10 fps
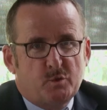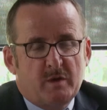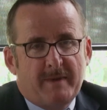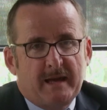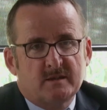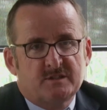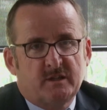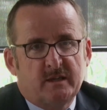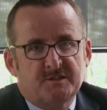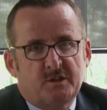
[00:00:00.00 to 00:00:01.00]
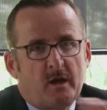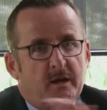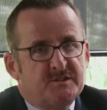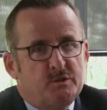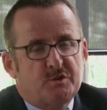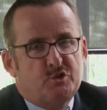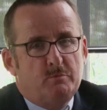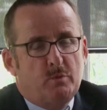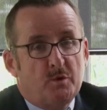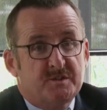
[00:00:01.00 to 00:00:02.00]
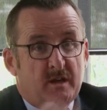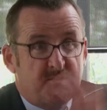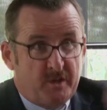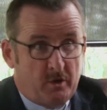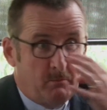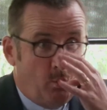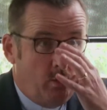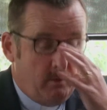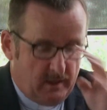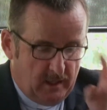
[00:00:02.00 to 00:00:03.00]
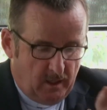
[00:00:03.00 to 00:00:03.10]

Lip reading: we make as leaders, and I only sit on 2 boards now, I've sat on more,